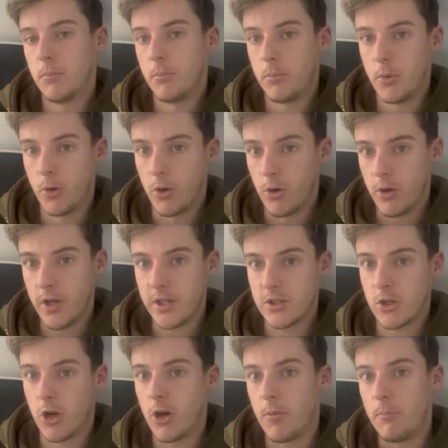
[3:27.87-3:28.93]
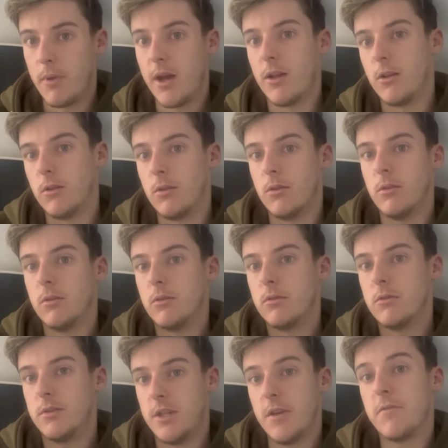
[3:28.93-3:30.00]
but it's got metal
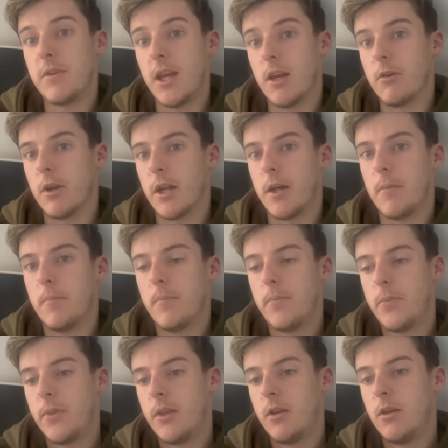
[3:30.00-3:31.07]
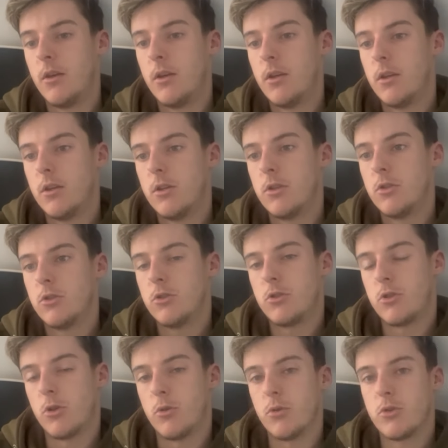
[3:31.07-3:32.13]
diff gear in it.
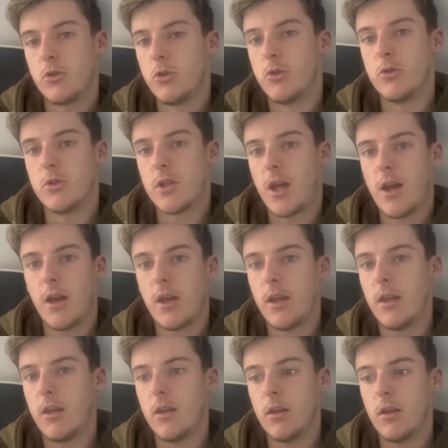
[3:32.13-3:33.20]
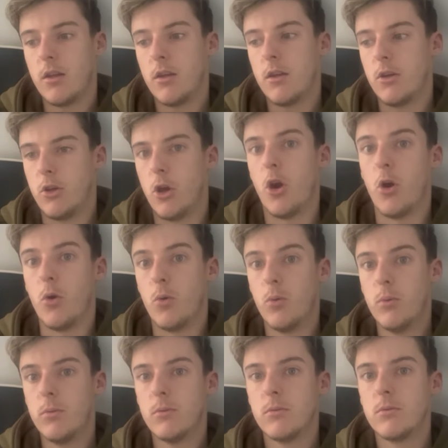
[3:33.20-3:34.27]
So as soon as I go,
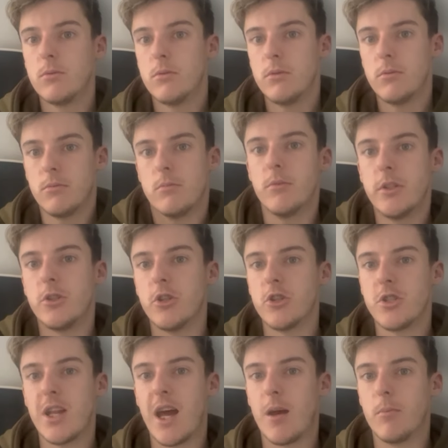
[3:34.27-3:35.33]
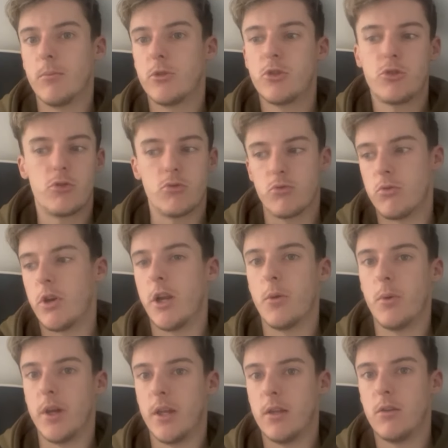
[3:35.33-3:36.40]
it's going to snap straight
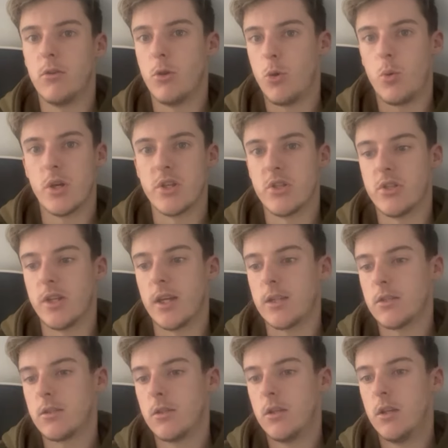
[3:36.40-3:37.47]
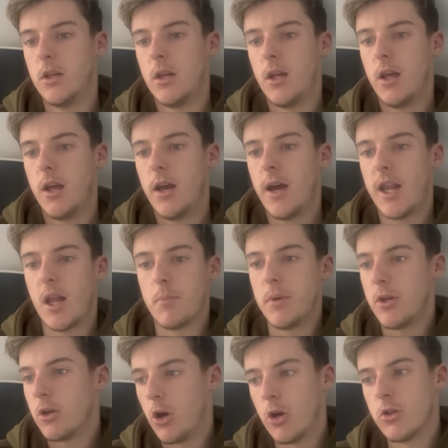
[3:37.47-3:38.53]
away, no questions asked. And I'd be
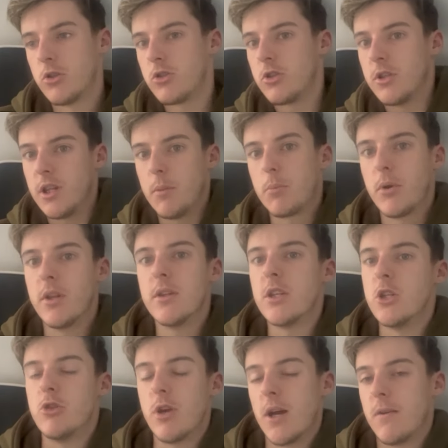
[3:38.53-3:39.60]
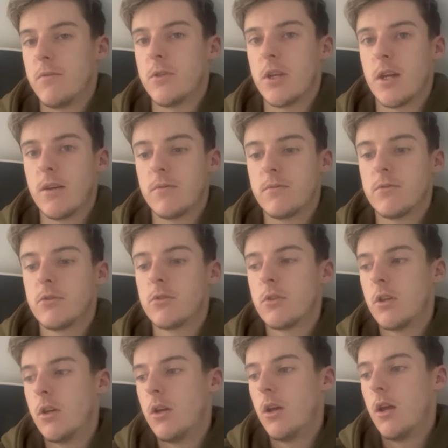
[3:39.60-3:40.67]
constantly printing drive shafts.
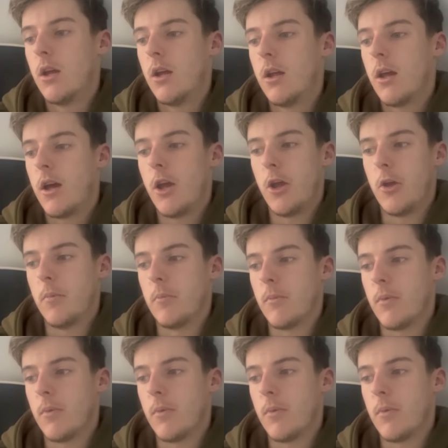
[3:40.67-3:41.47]
I'd